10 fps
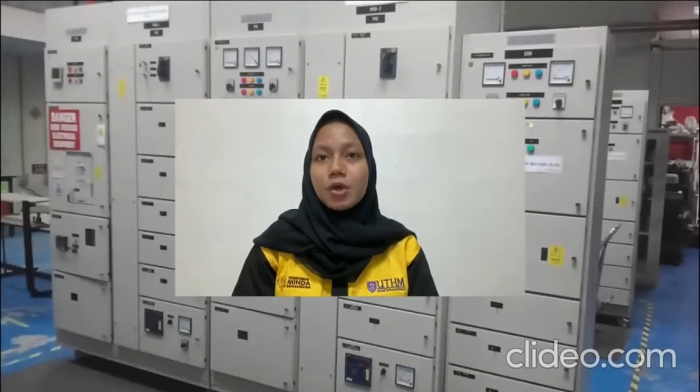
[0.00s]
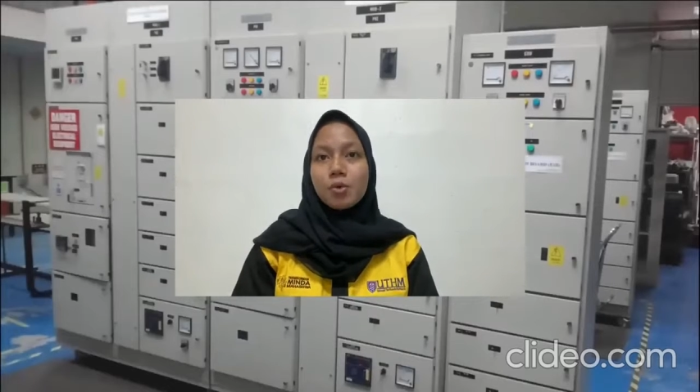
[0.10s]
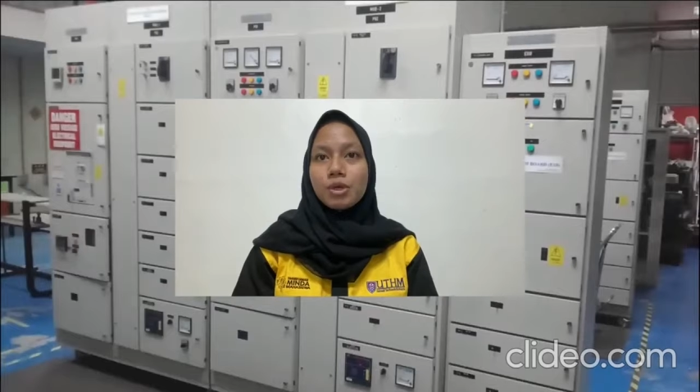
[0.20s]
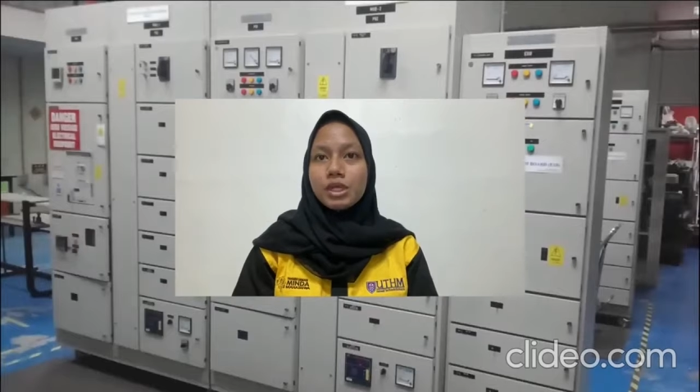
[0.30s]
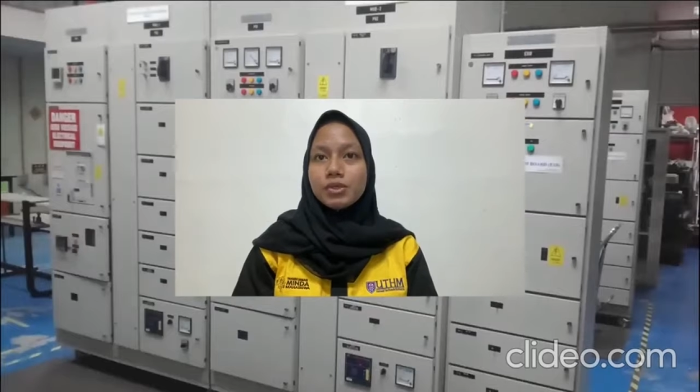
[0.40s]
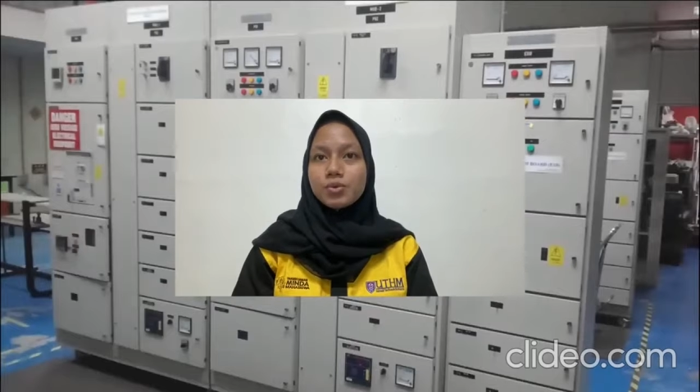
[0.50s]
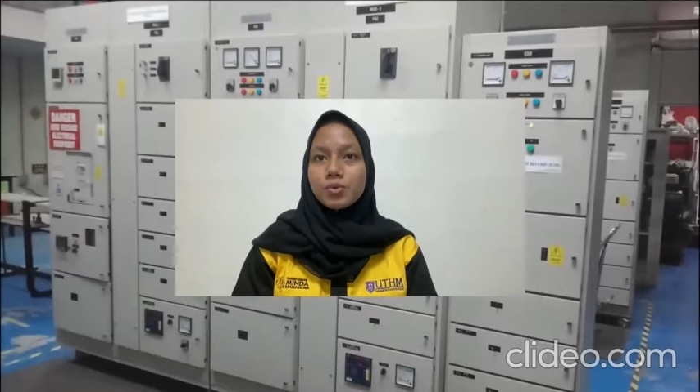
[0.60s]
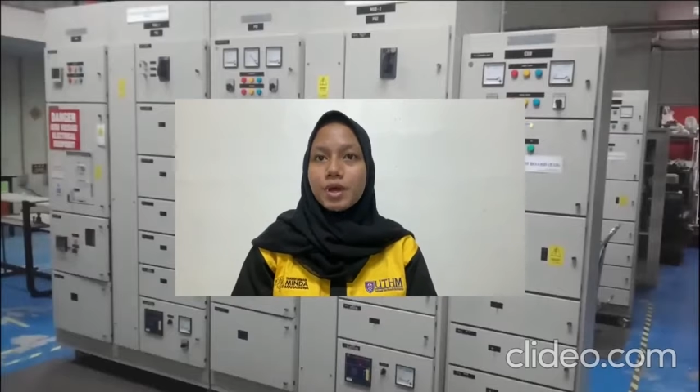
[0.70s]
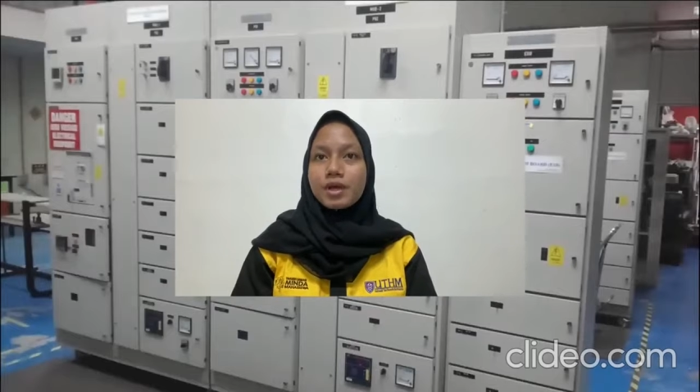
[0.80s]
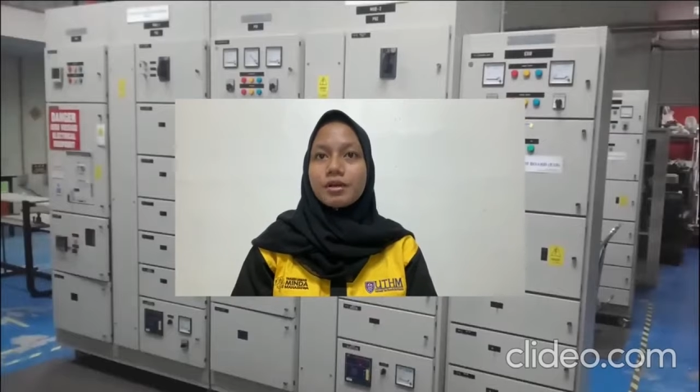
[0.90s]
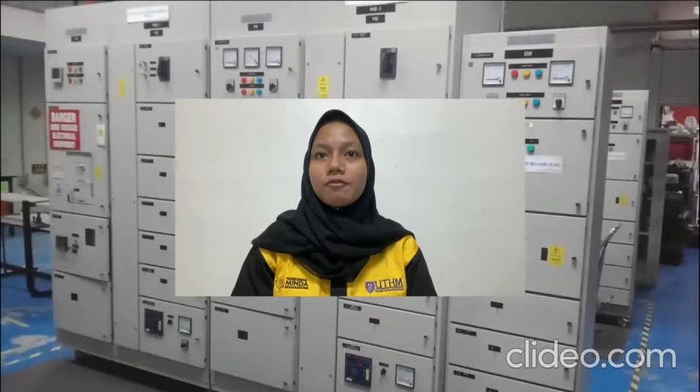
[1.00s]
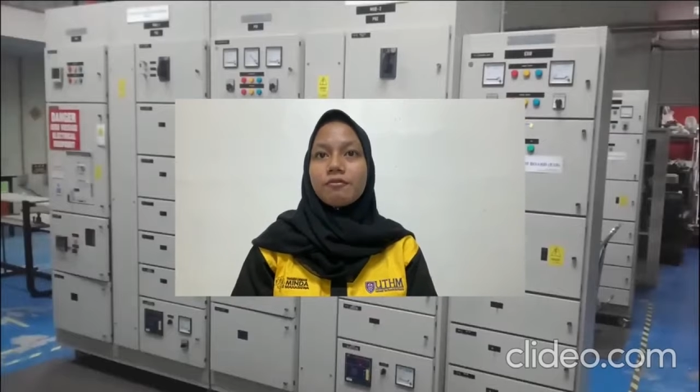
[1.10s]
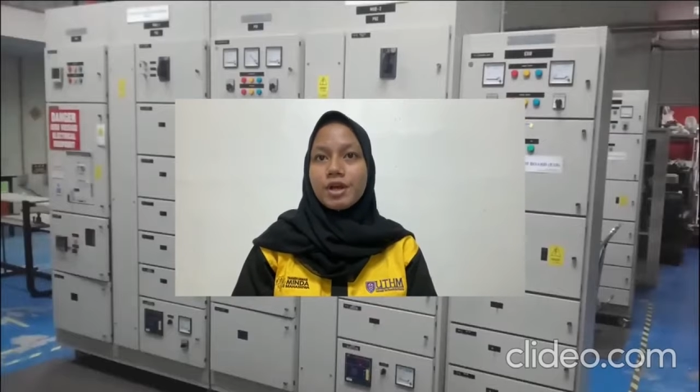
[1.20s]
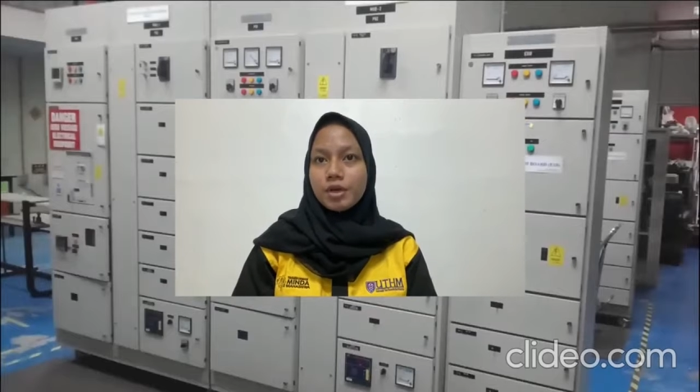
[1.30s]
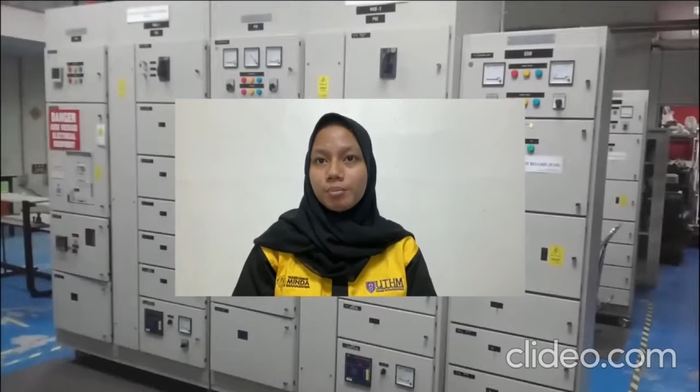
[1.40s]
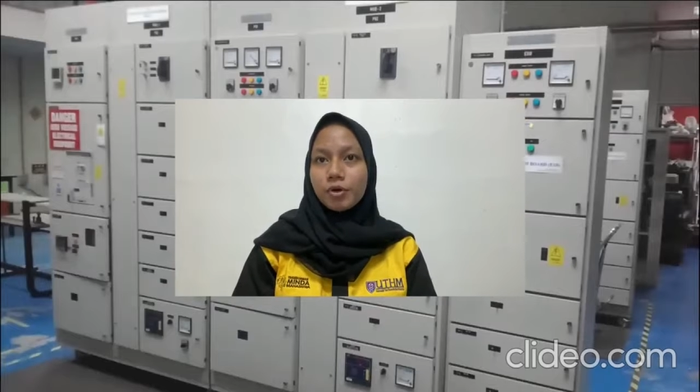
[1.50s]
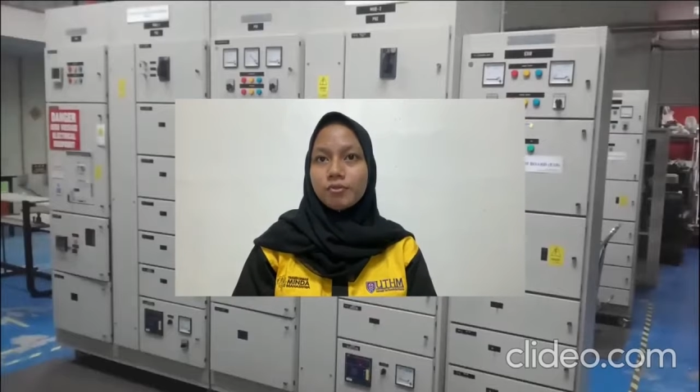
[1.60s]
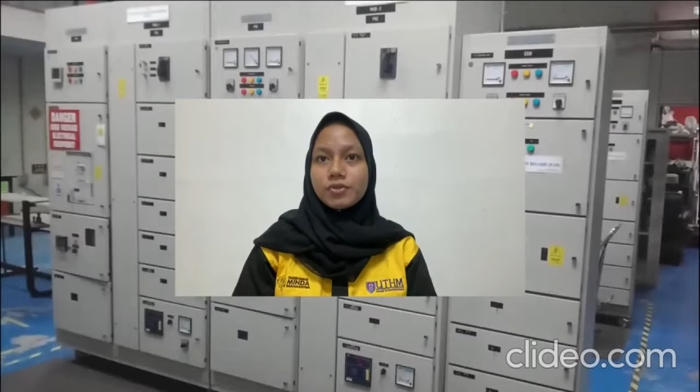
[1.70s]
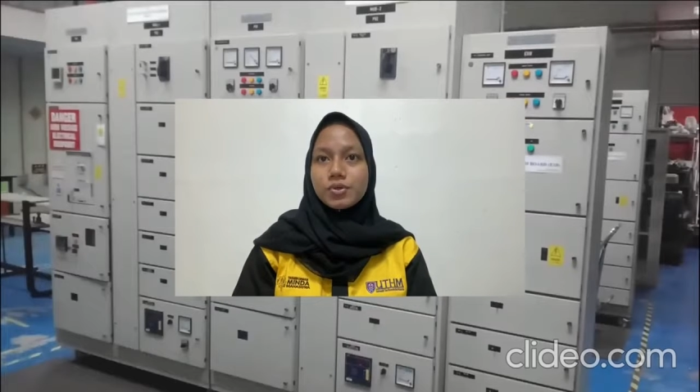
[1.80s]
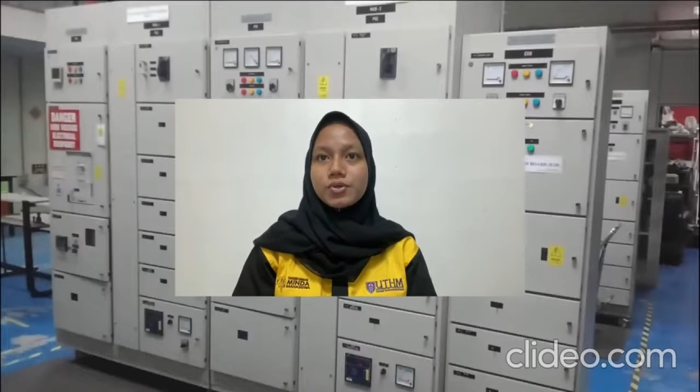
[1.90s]
we need to wear the
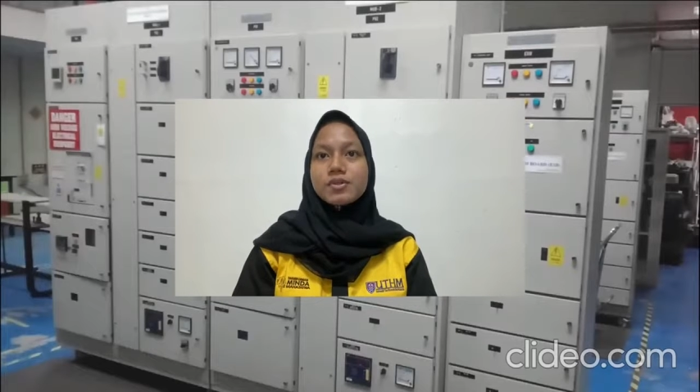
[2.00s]
fireproof suit,